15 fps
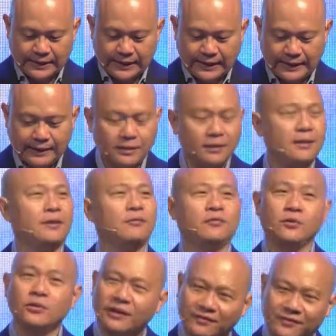And if
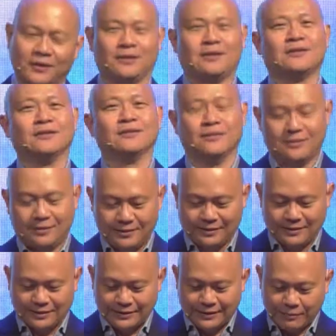you have not,
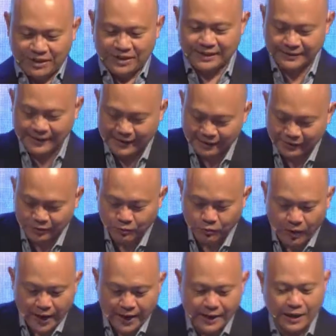let me just ask you,
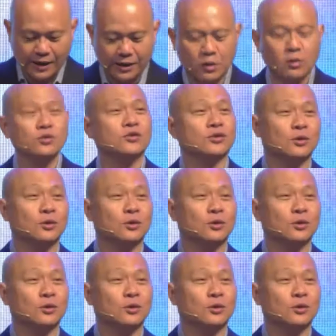why are you so